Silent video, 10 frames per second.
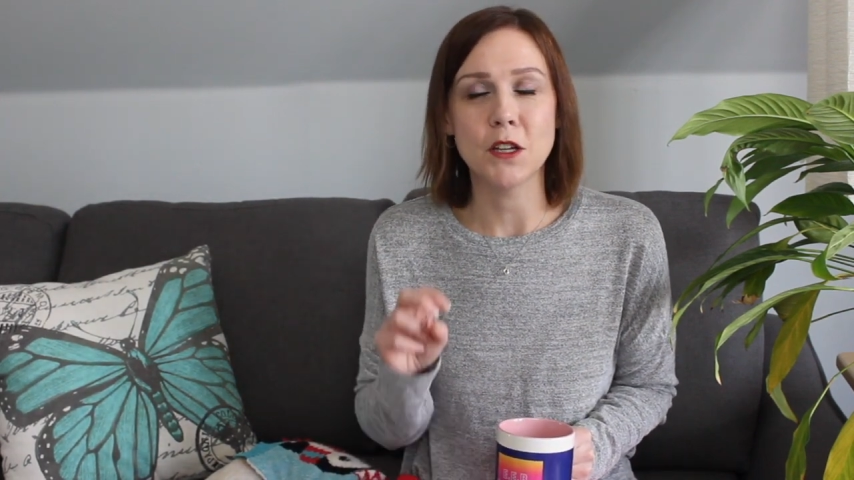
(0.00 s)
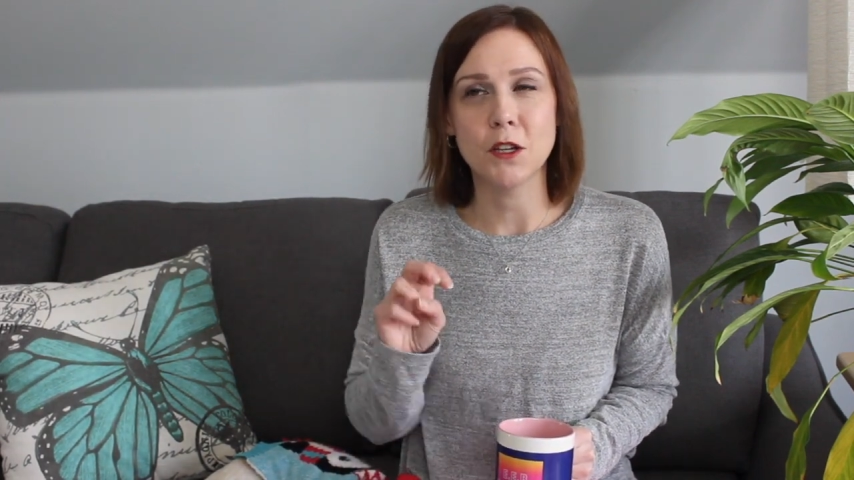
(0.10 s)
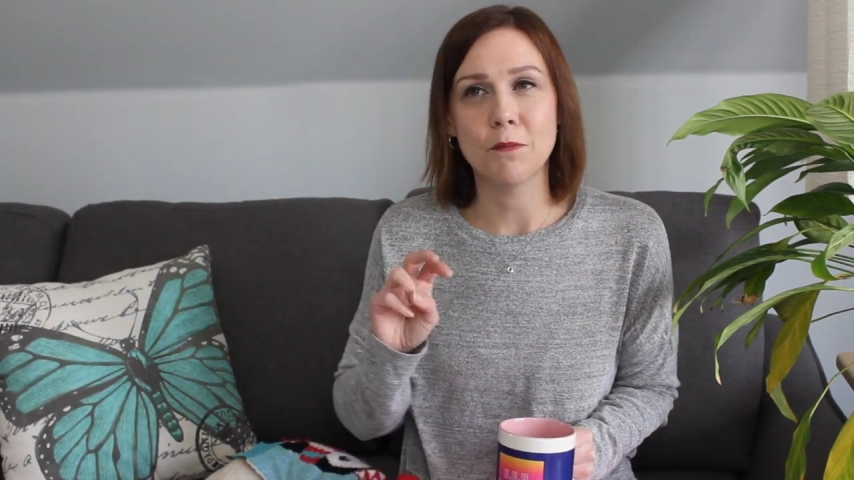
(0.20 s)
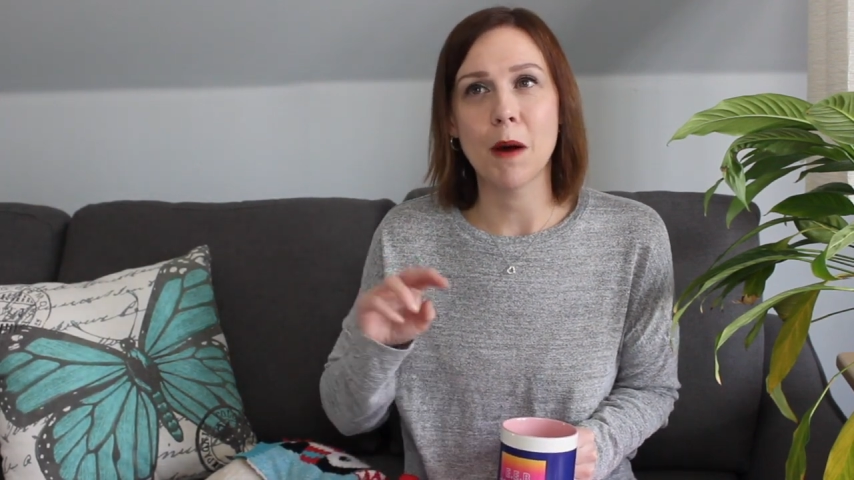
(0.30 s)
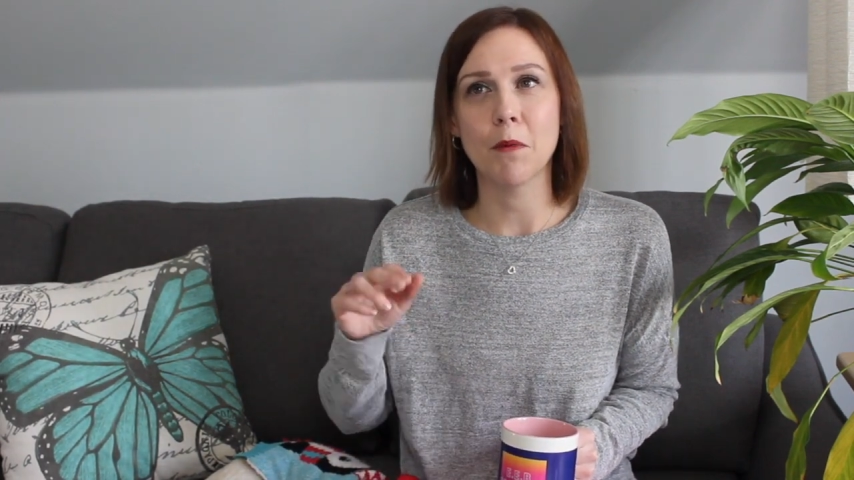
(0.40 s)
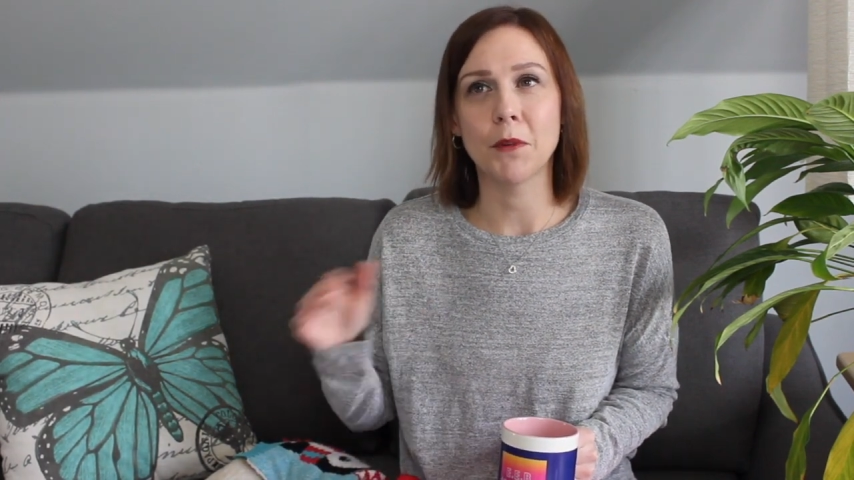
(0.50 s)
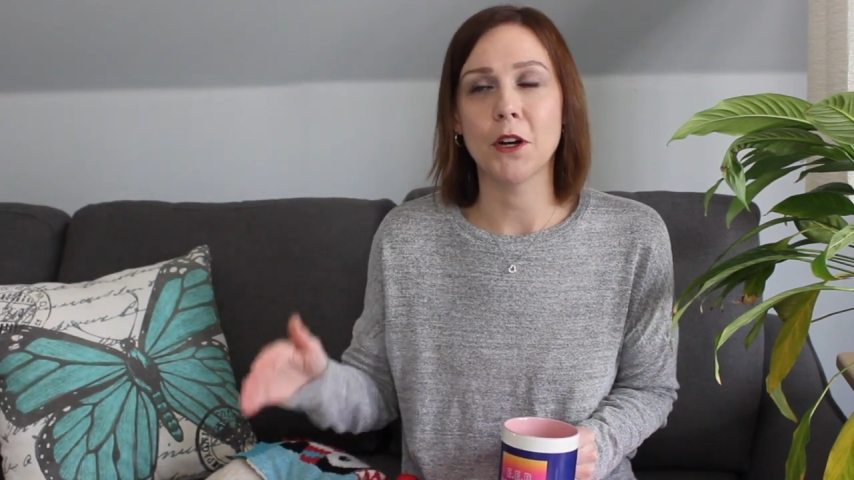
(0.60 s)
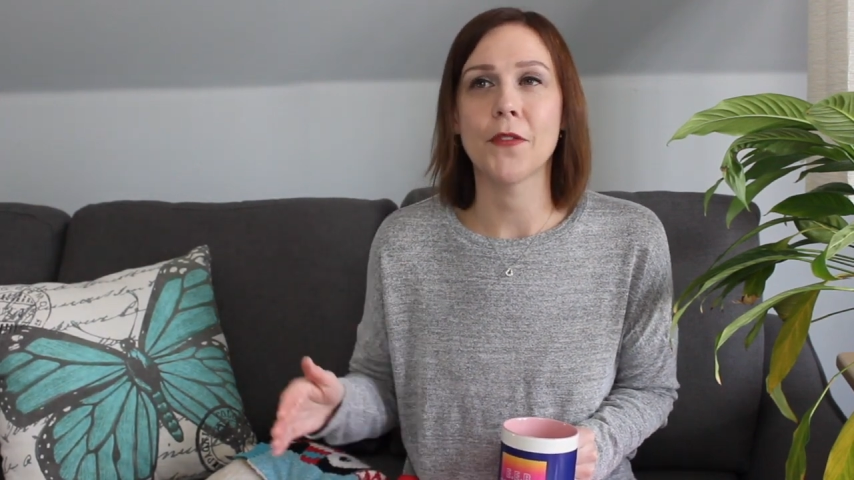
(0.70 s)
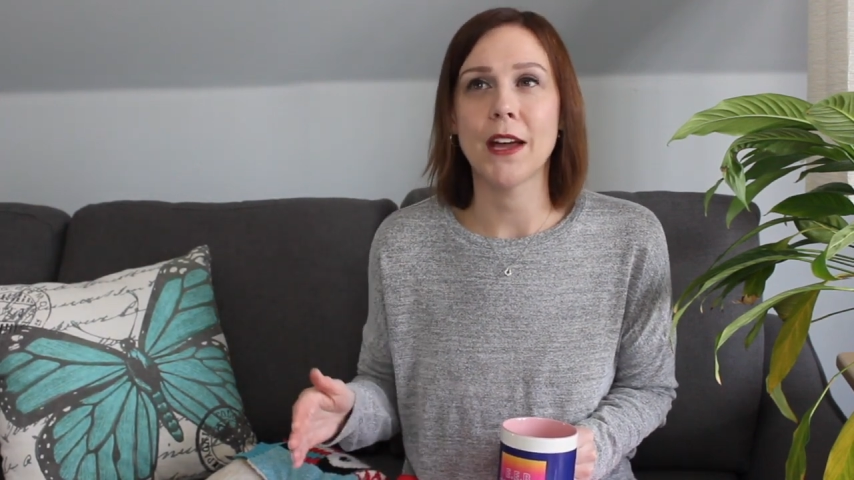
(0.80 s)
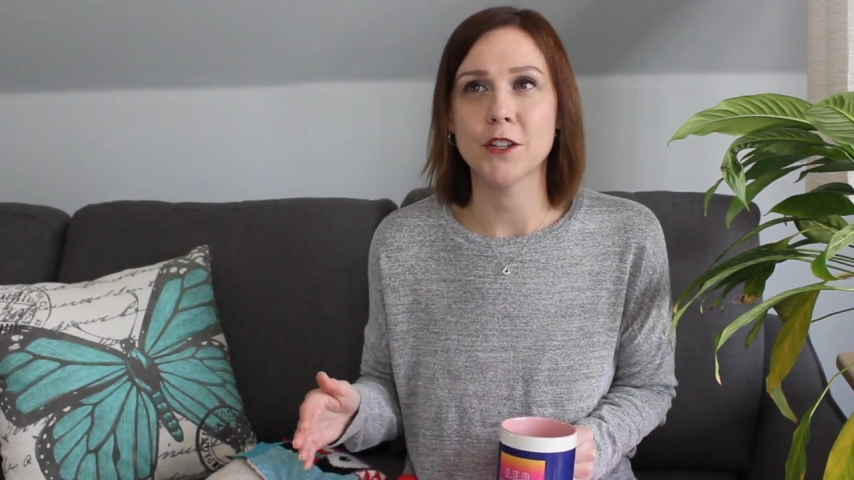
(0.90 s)
You probably
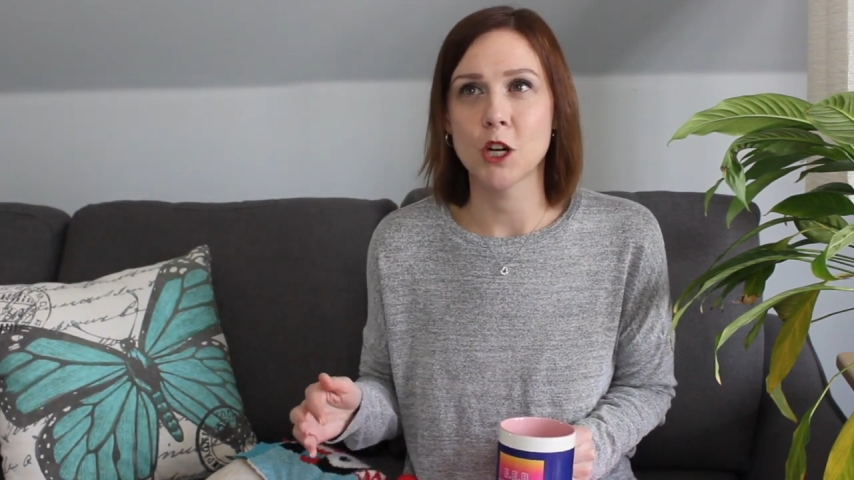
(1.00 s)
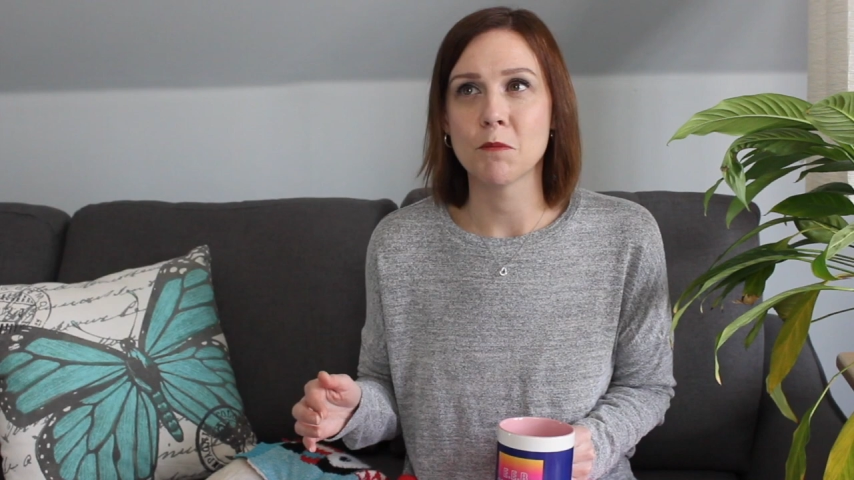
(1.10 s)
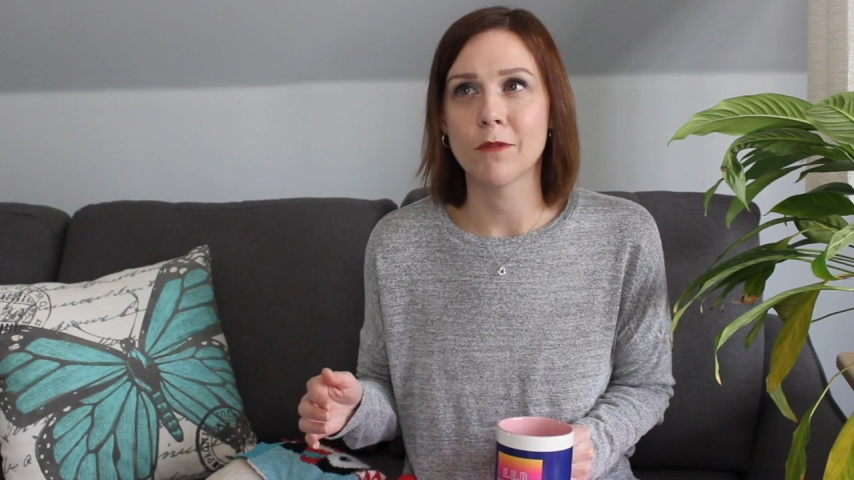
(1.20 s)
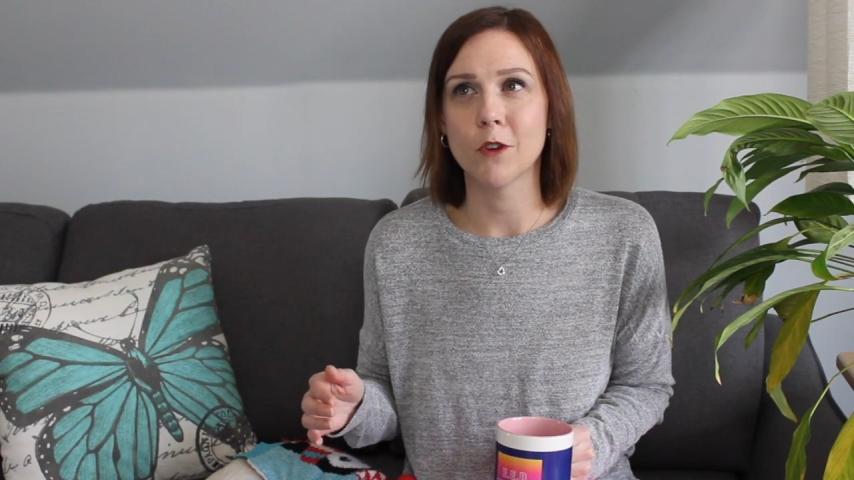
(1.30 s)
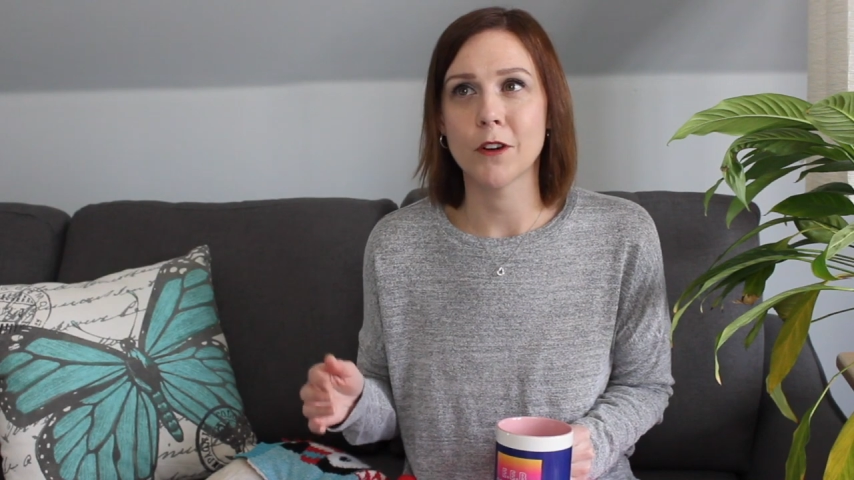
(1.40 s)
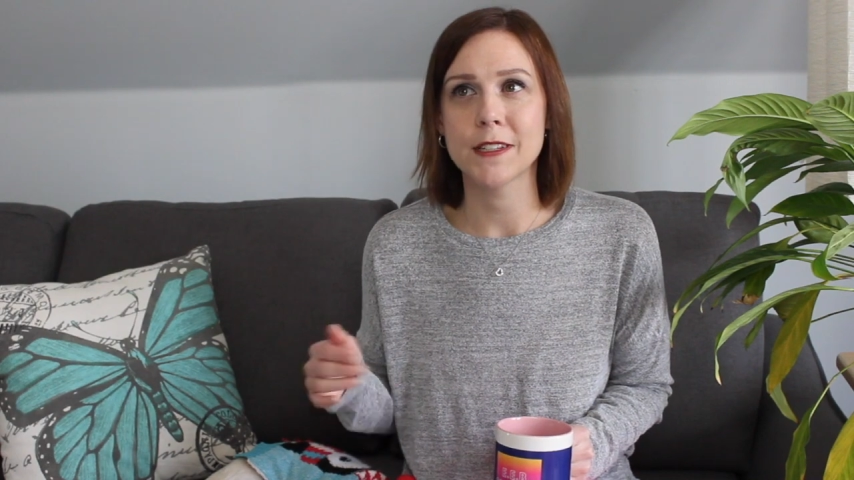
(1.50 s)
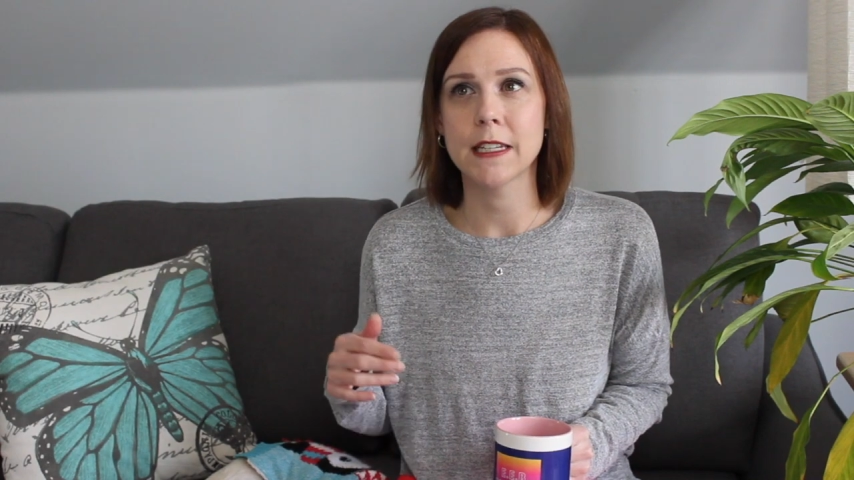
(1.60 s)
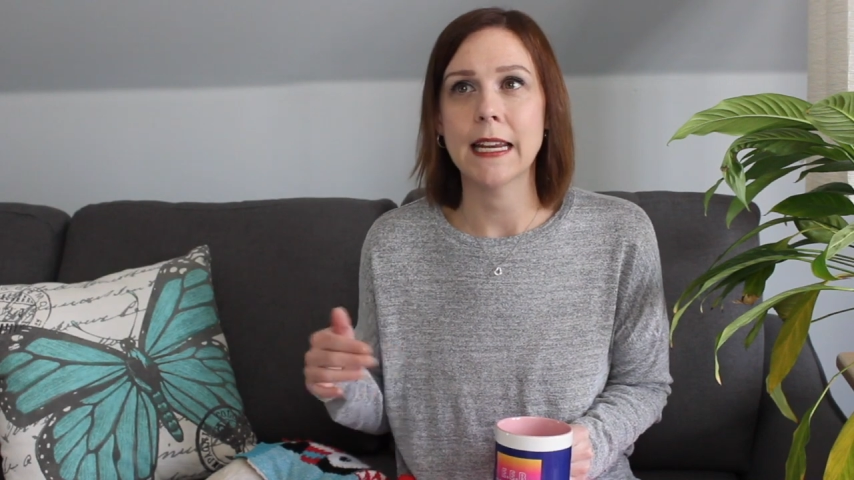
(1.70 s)
heard that term before,